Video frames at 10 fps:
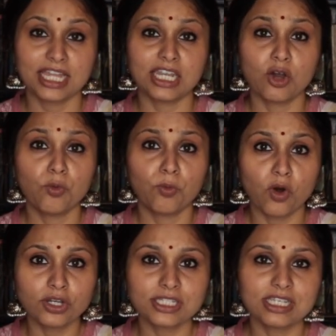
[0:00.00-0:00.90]
Now
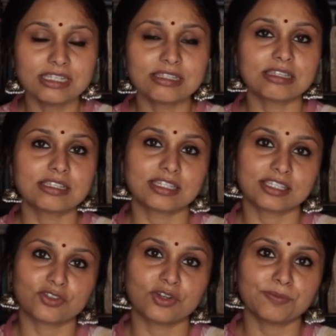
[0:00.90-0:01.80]
what is this
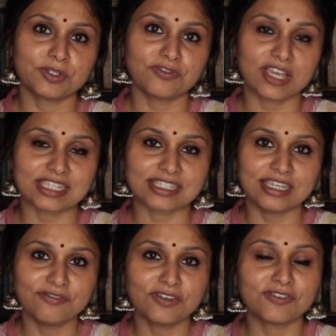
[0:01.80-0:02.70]
descriptive
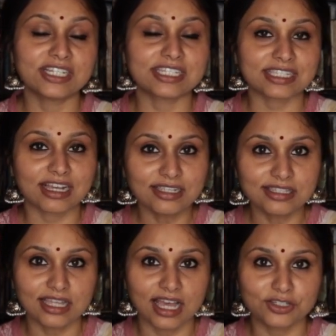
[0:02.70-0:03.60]
essay? We will
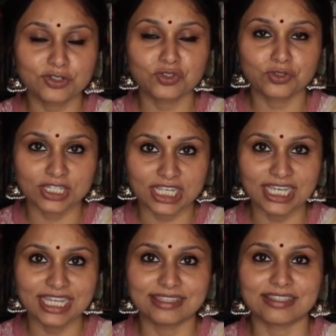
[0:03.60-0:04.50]
discuss that today
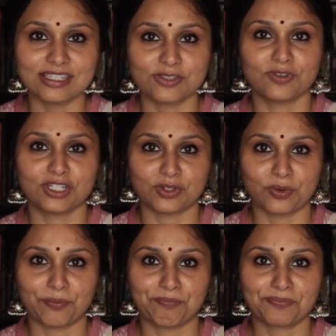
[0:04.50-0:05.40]
in this
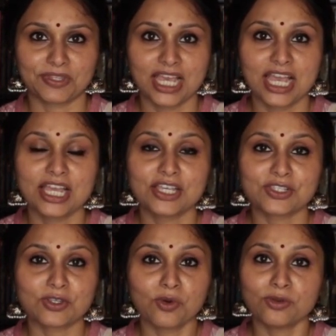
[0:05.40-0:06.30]
video.
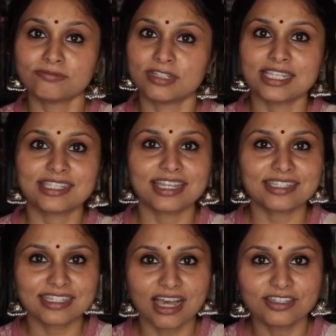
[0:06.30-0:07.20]
So let's
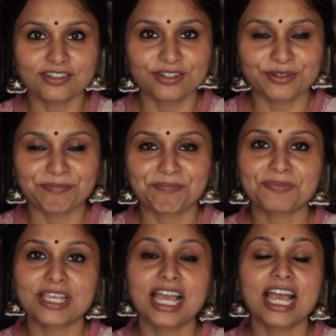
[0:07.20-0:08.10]
get started.
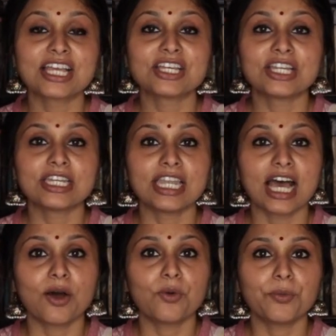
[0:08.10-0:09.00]

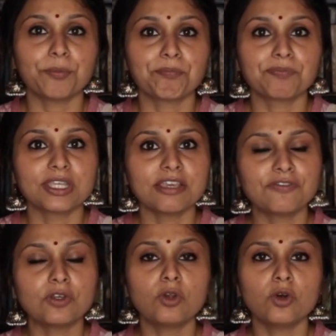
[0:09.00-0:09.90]
Now,
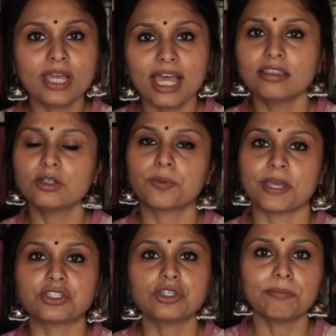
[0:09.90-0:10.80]
if you look at the
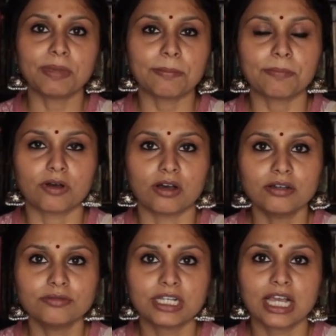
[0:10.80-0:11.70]
question
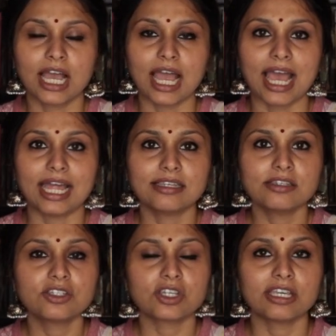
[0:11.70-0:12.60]
paper
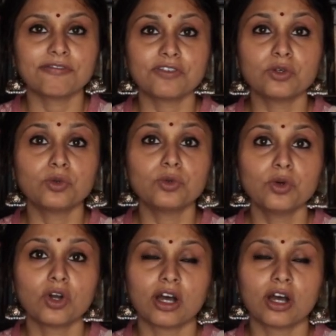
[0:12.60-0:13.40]
and if you